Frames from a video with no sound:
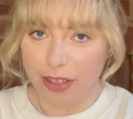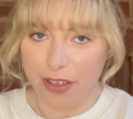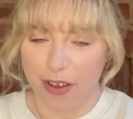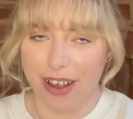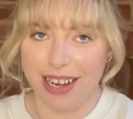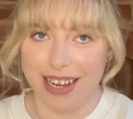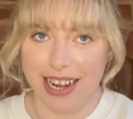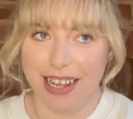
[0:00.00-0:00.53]
that
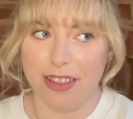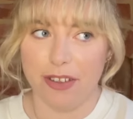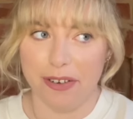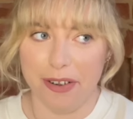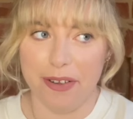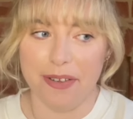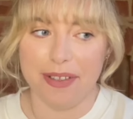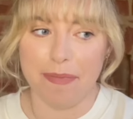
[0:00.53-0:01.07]
I need to
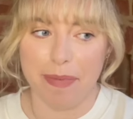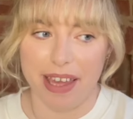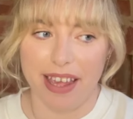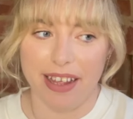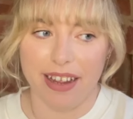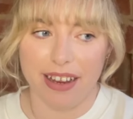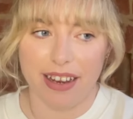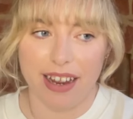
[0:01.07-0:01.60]
lose a
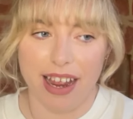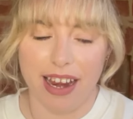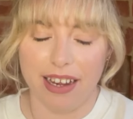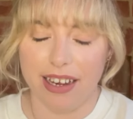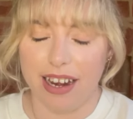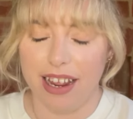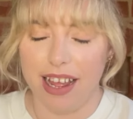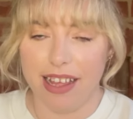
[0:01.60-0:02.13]
bit.
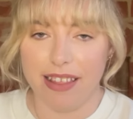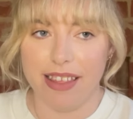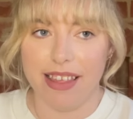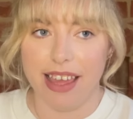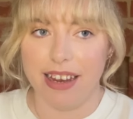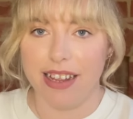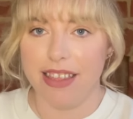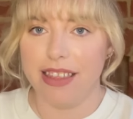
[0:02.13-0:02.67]
And as I
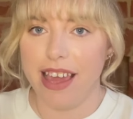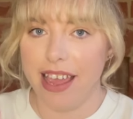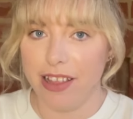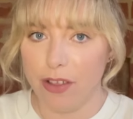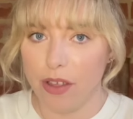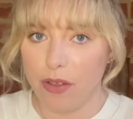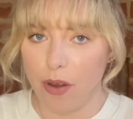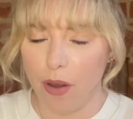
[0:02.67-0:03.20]
said,
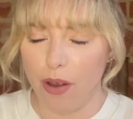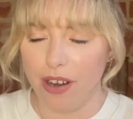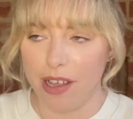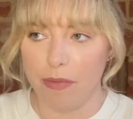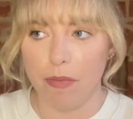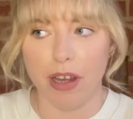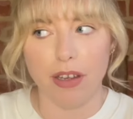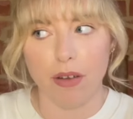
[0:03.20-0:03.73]
10 stone
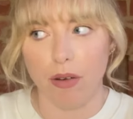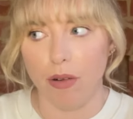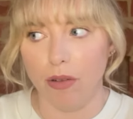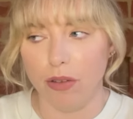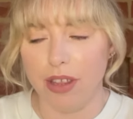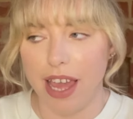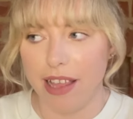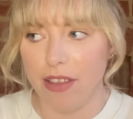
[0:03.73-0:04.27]
is my
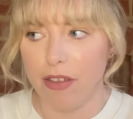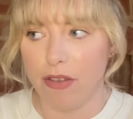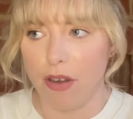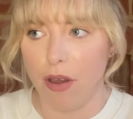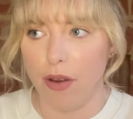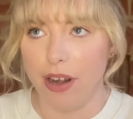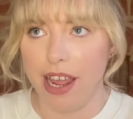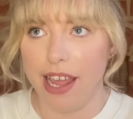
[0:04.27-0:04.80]
goal. 10
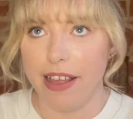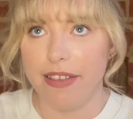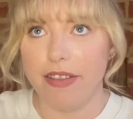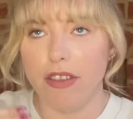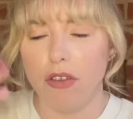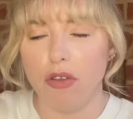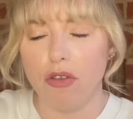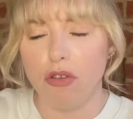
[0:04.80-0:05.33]
stone is
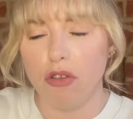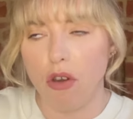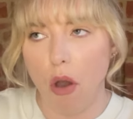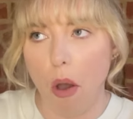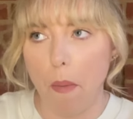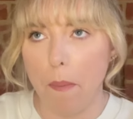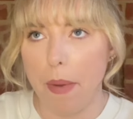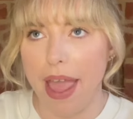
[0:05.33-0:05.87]
the
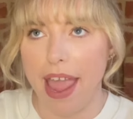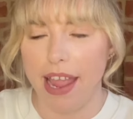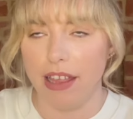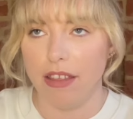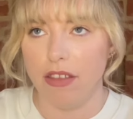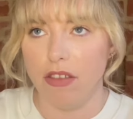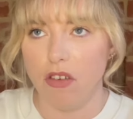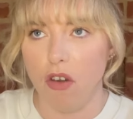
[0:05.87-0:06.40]
top
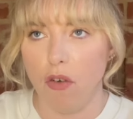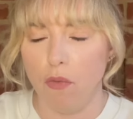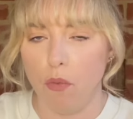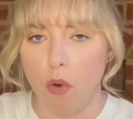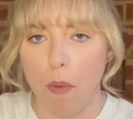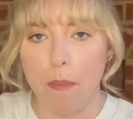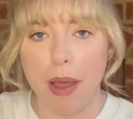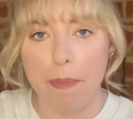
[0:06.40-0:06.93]
end of
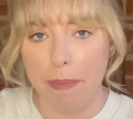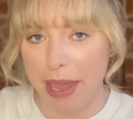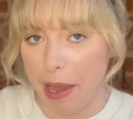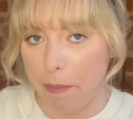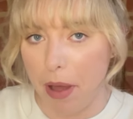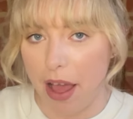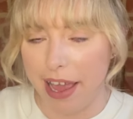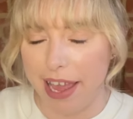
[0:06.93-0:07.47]
what my
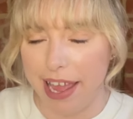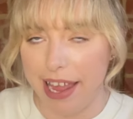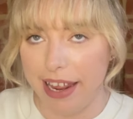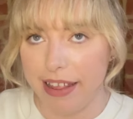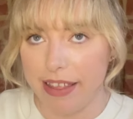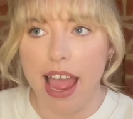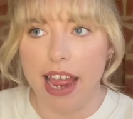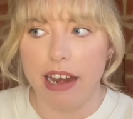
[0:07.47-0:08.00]
BMI
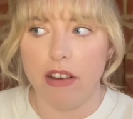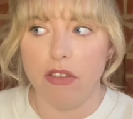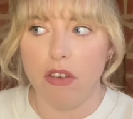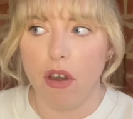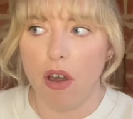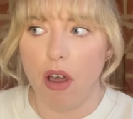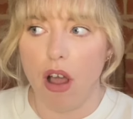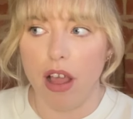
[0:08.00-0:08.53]
is. And
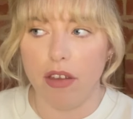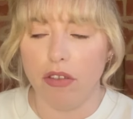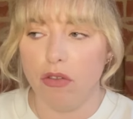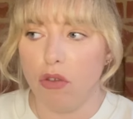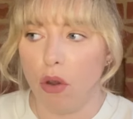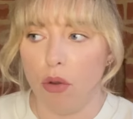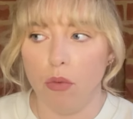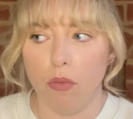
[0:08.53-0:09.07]
I
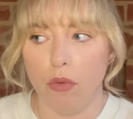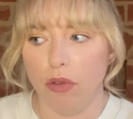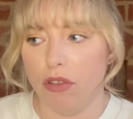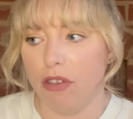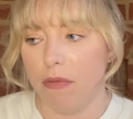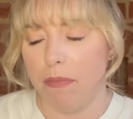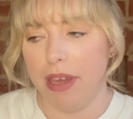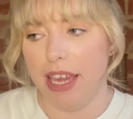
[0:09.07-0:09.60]
don't want
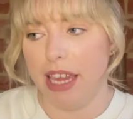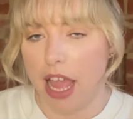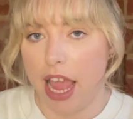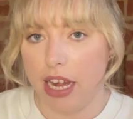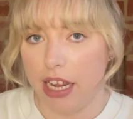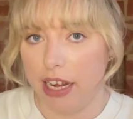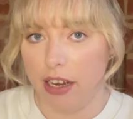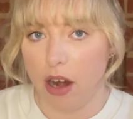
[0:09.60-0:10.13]
to be
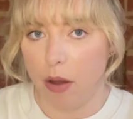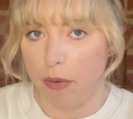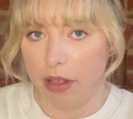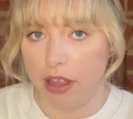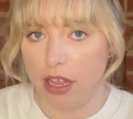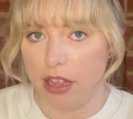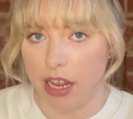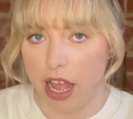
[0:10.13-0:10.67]
any lower
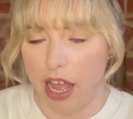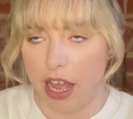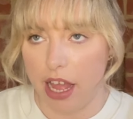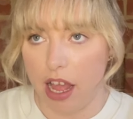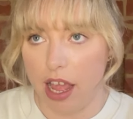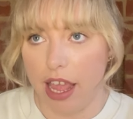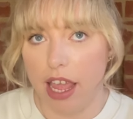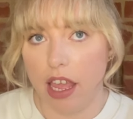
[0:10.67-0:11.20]
than that.
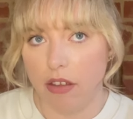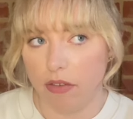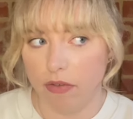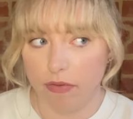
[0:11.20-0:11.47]
If